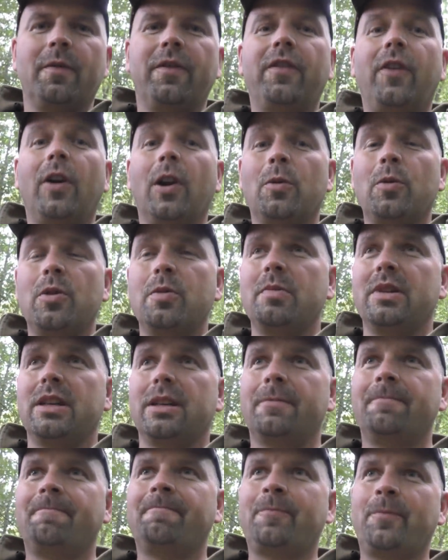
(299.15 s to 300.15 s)
following
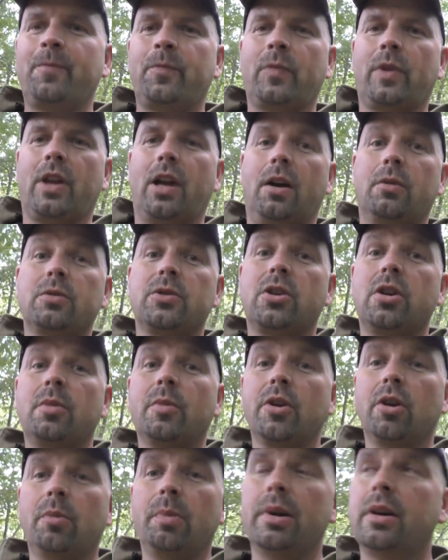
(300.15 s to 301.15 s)
me. I was
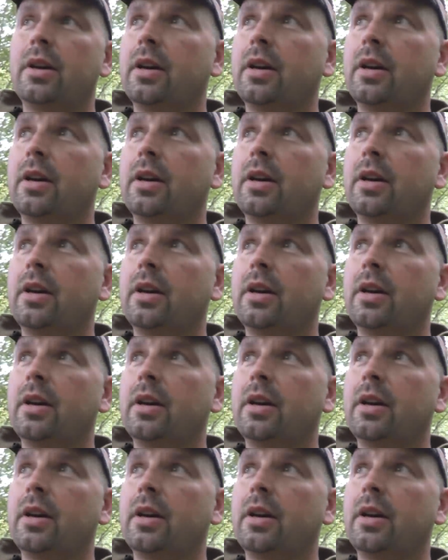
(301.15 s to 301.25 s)
coming up,